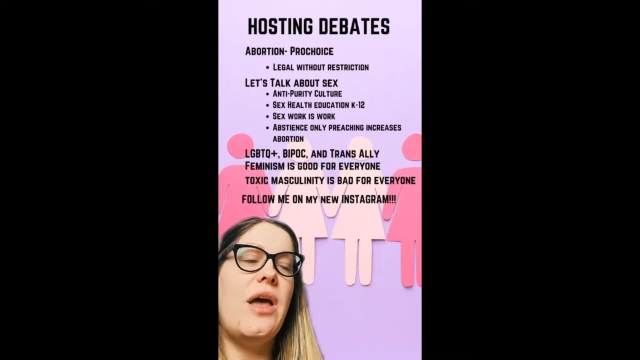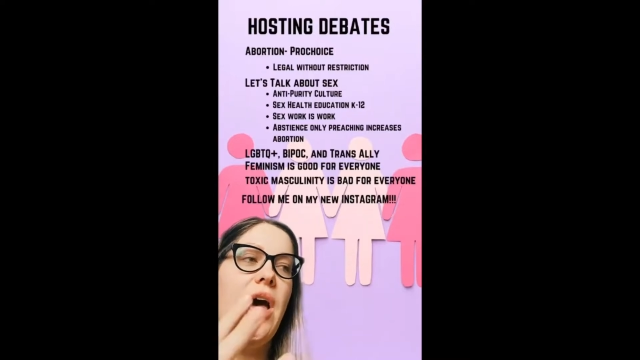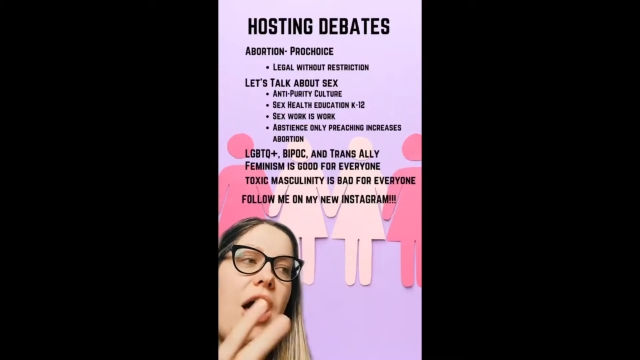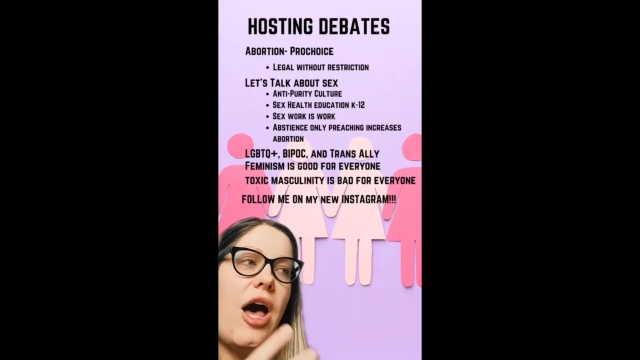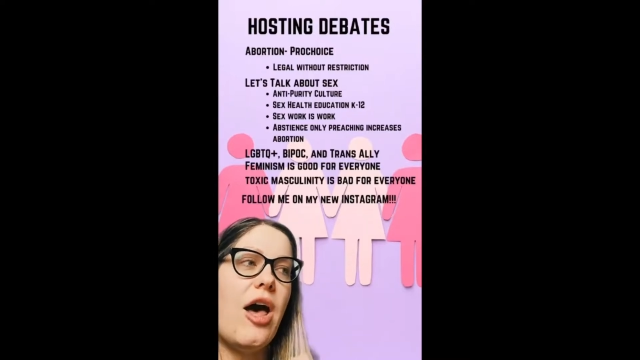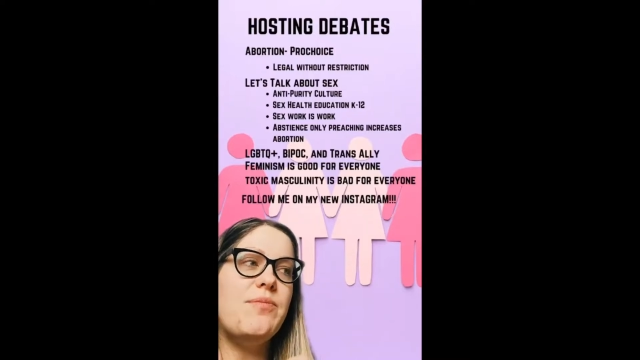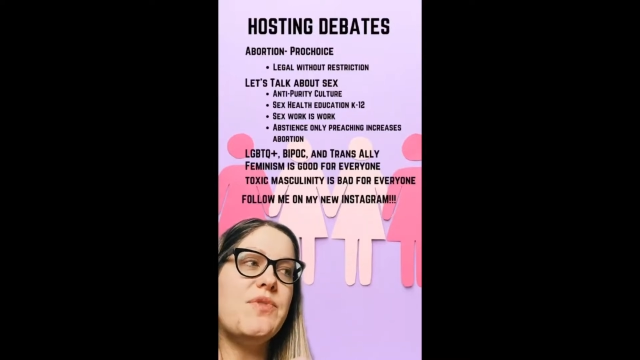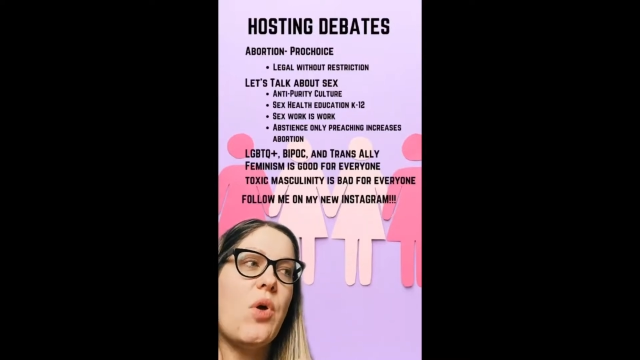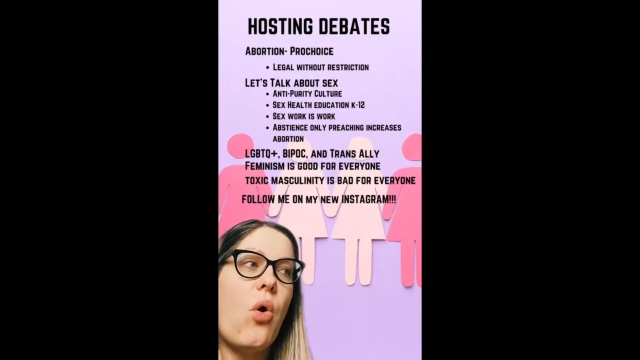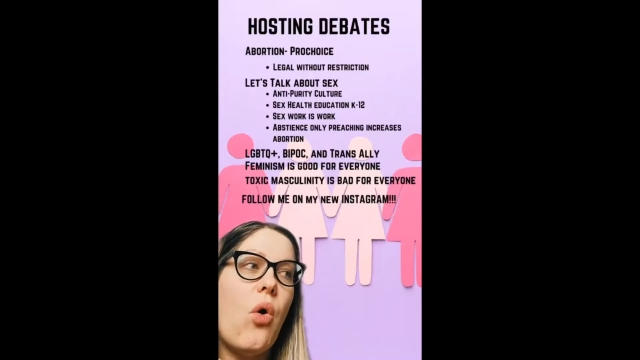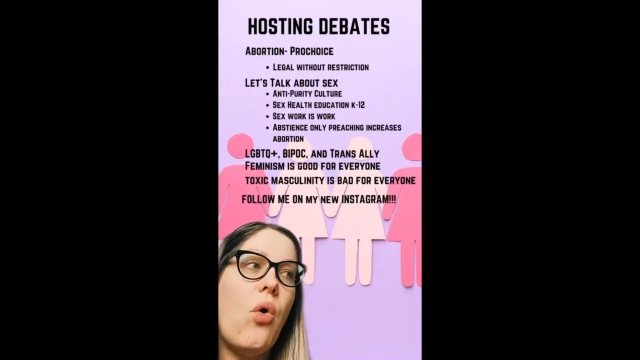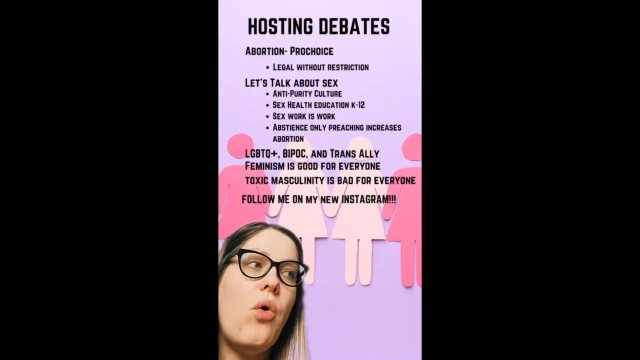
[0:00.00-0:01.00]

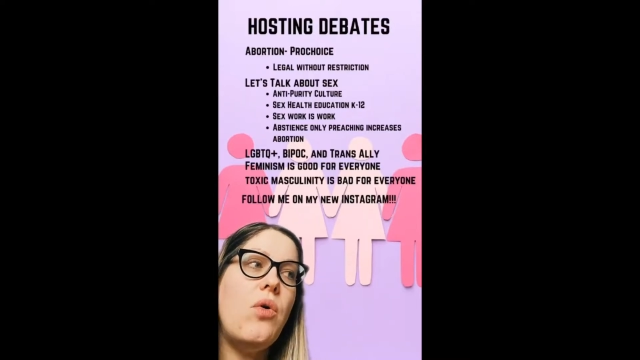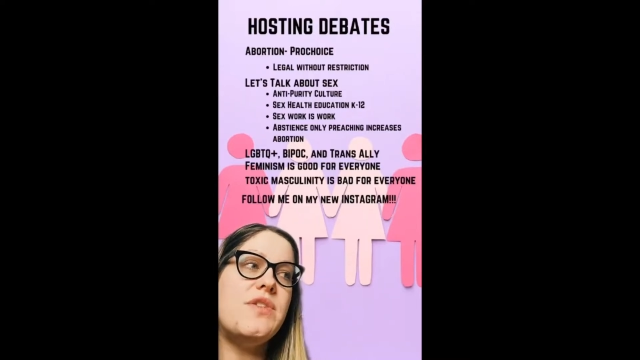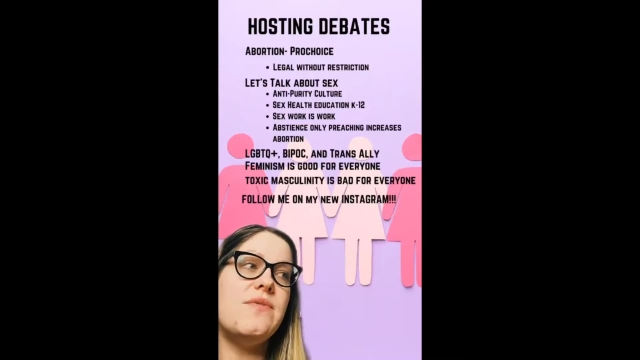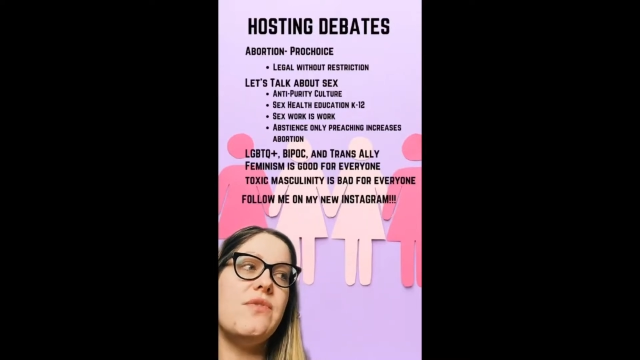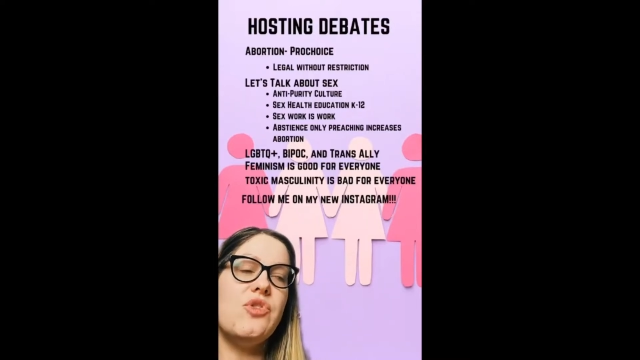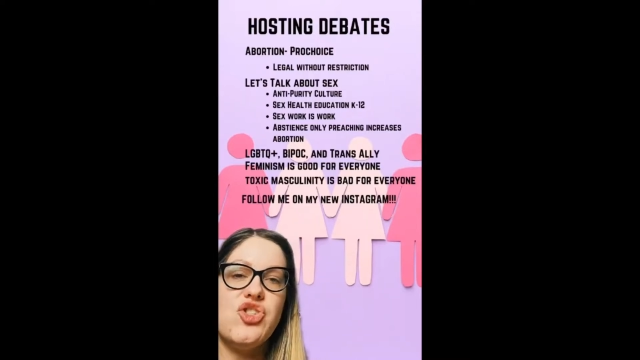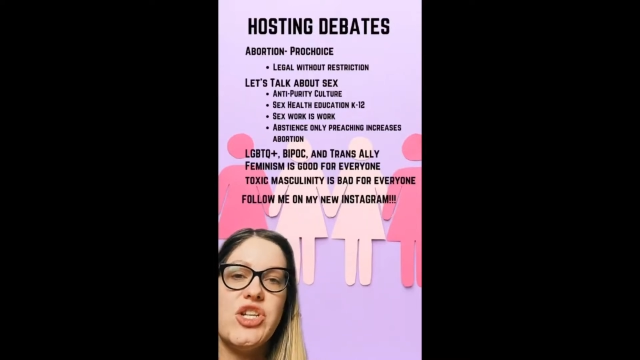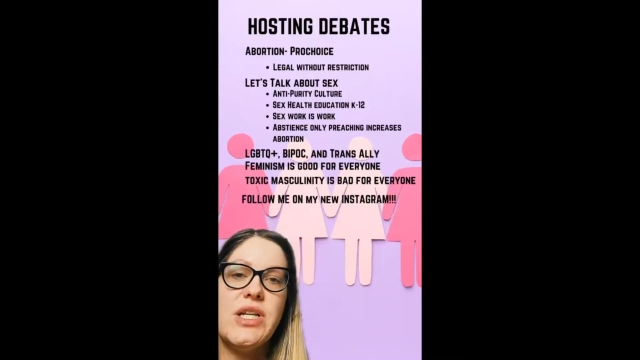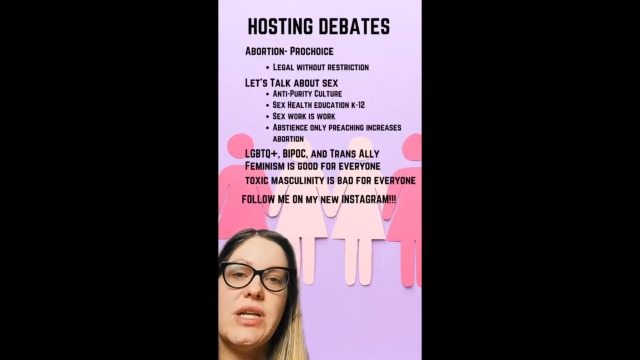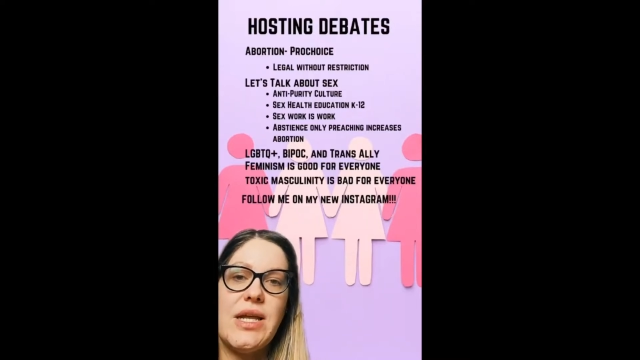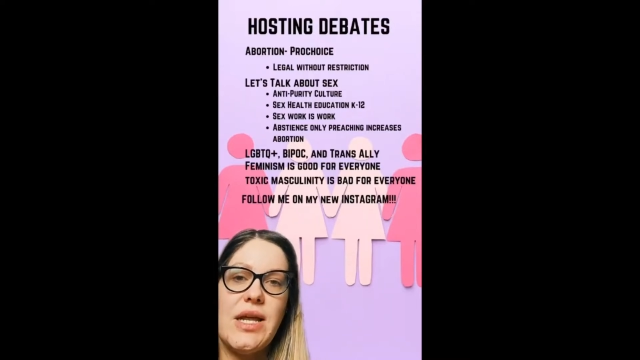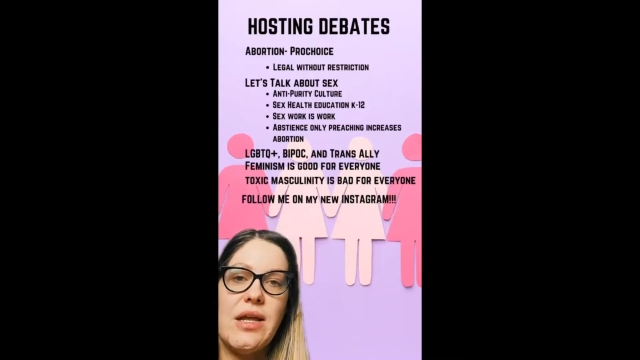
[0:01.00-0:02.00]
upholds
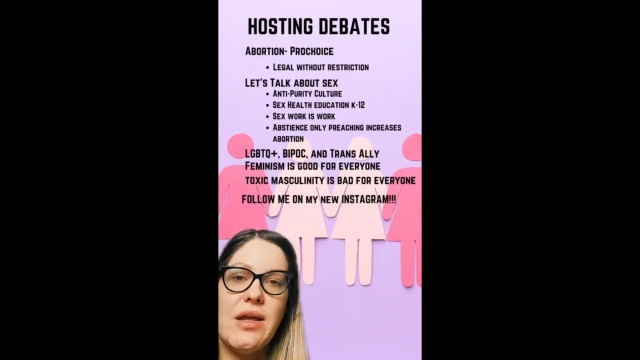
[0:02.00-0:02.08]
virginity